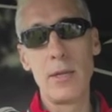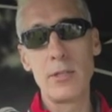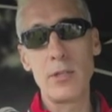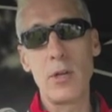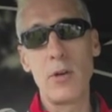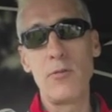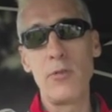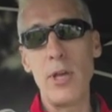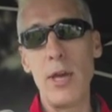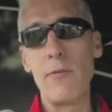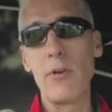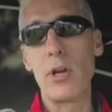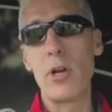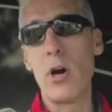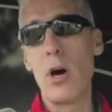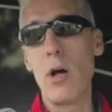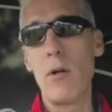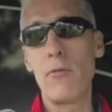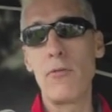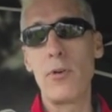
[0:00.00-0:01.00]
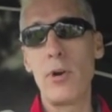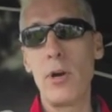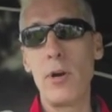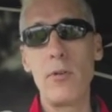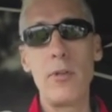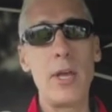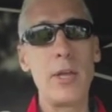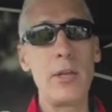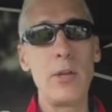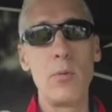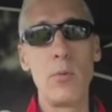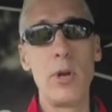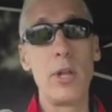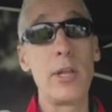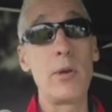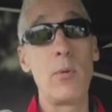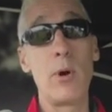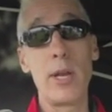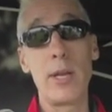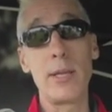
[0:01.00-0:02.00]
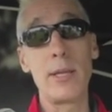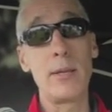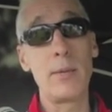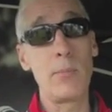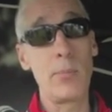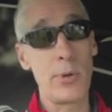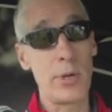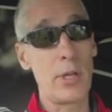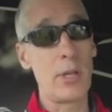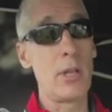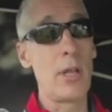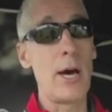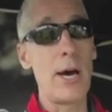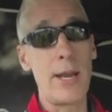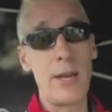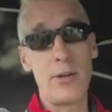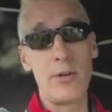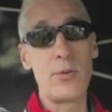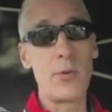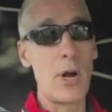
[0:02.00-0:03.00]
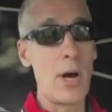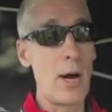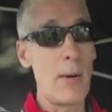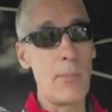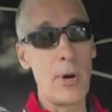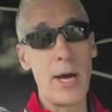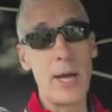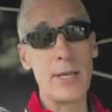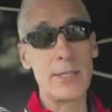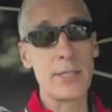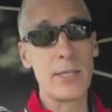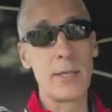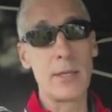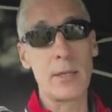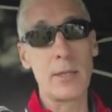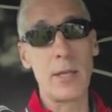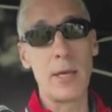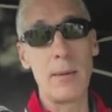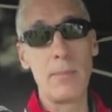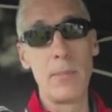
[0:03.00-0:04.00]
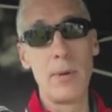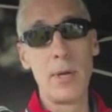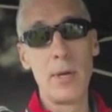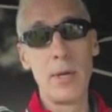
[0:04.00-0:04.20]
So if you have a golfer that you really want to put a lot of draw bias in the club,